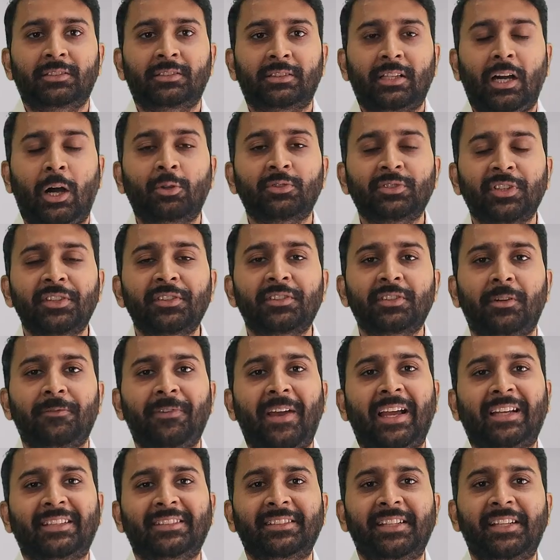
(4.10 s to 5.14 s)
Thousands of
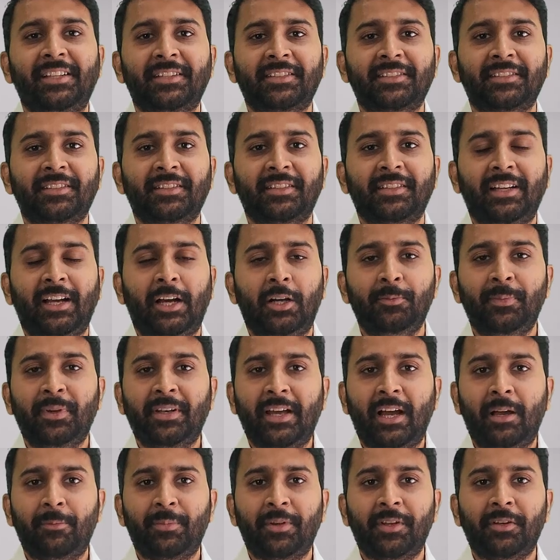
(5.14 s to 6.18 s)
accidents have been
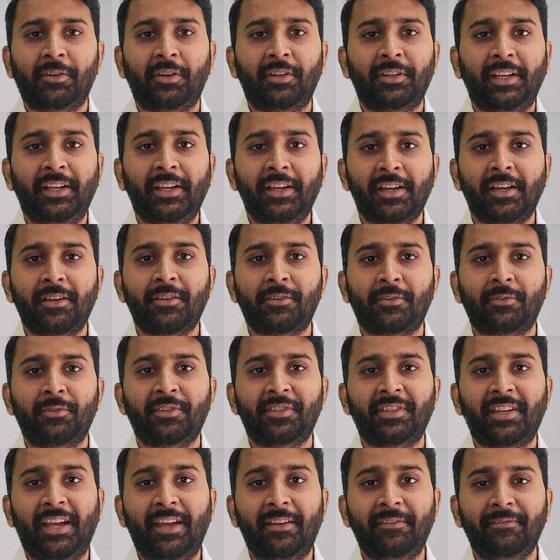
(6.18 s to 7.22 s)
happening on Indian
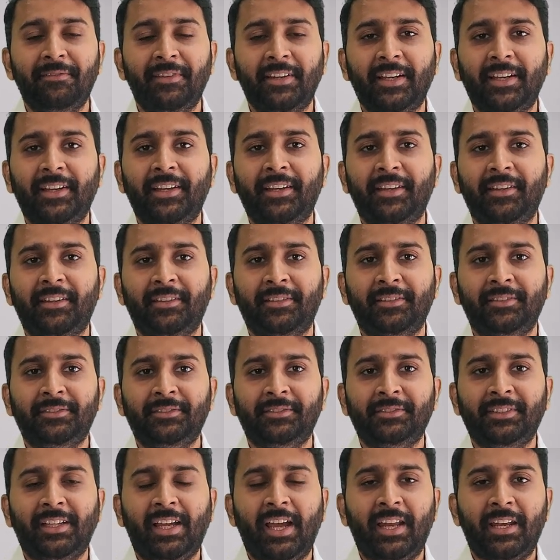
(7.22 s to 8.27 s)
roads every day.
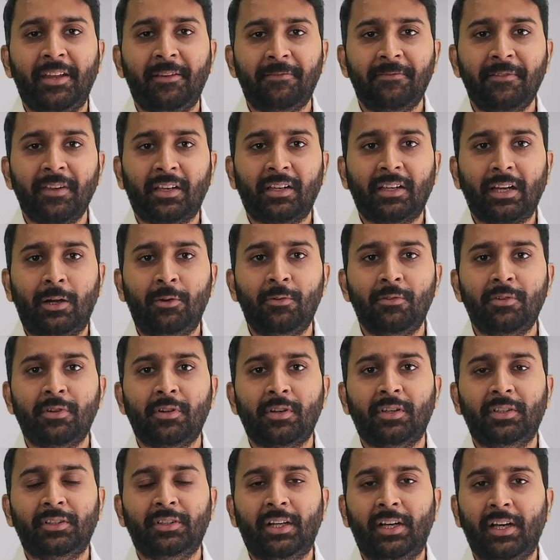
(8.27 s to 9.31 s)
And if we count
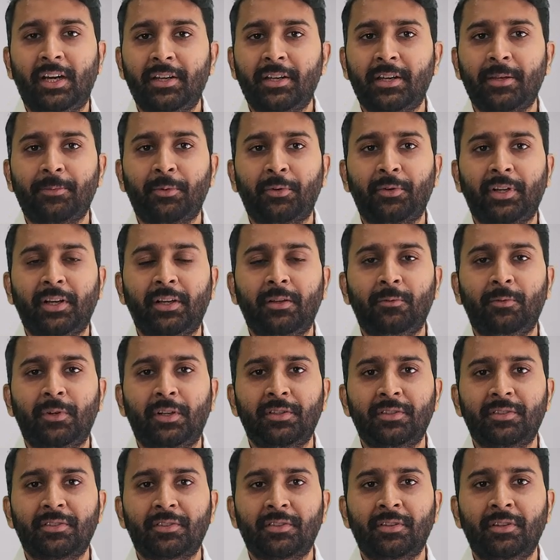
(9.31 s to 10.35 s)
the unreported
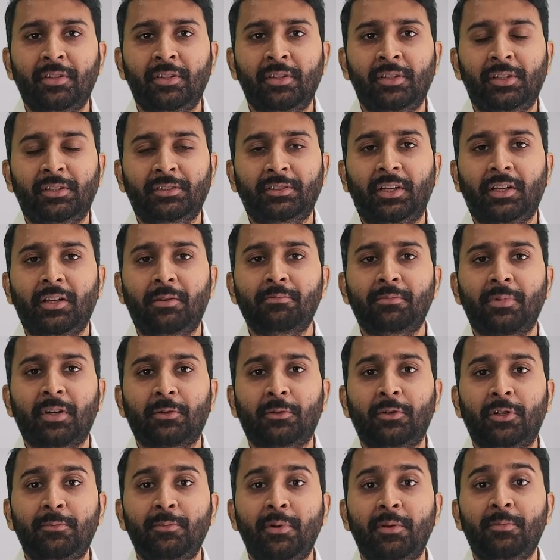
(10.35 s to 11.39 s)
ones, the number
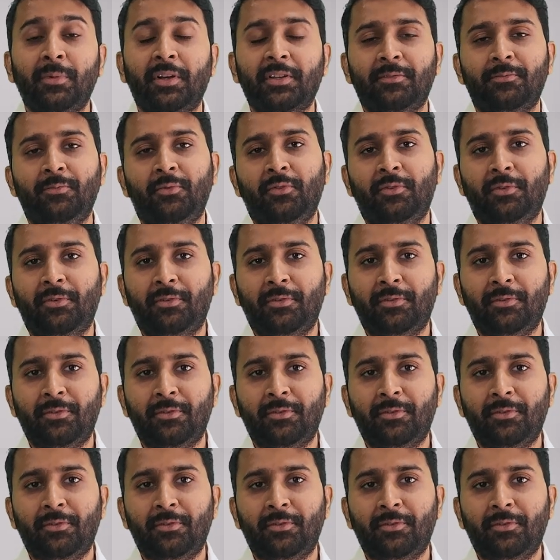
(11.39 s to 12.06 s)
could be much more.